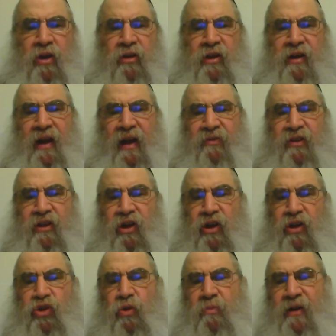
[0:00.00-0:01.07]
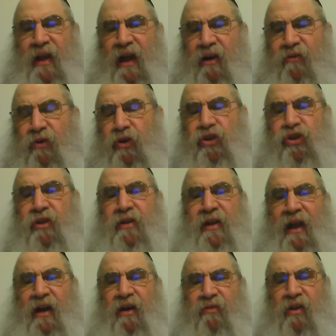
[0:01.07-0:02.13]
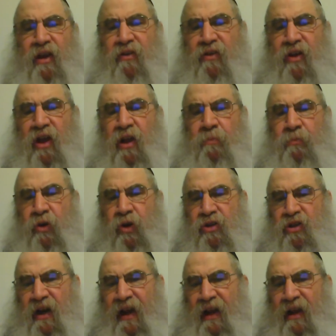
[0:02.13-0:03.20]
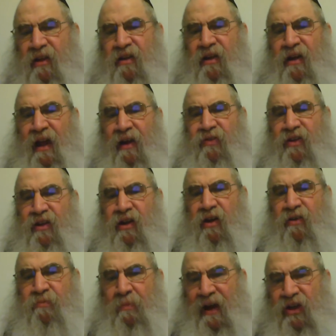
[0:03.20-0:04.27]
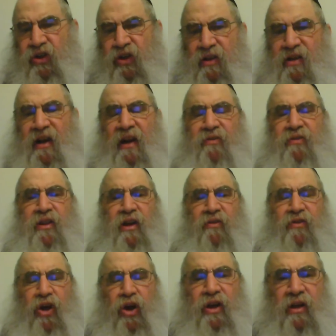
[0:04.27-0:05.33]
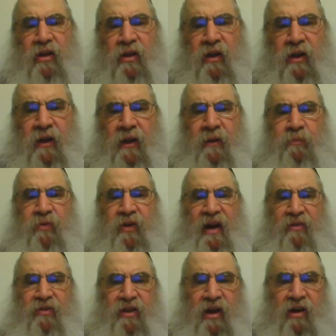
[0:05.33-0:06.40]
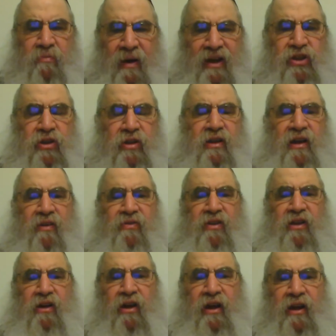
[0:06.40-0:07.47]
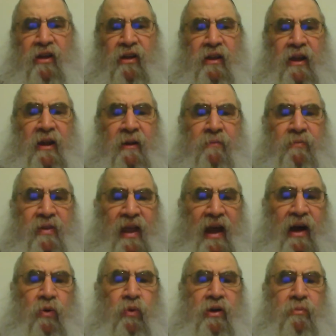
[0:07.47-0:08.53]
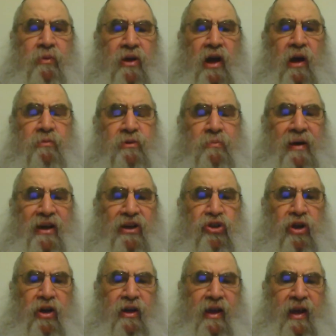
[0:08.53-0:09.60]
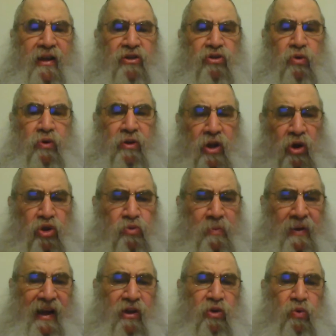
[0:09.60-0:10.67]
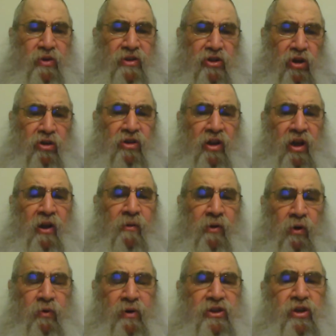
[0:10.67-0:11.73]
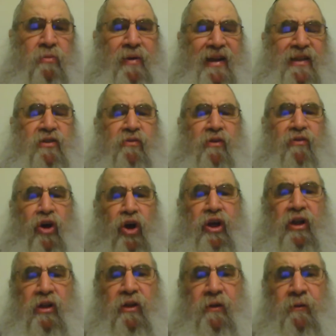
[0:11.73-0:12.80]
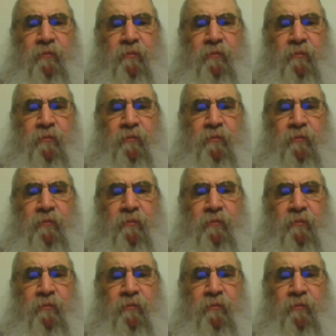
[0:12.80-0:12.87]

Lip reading: Didn't have a din of tumah, not of original, not of a, because it didn't have a din of mashka, didn't have a din of oichel. Didn't have a din of mashka, didn't have a din of oichel. Now when it becomes mashka again, so it goes back to its original matzav of oichel.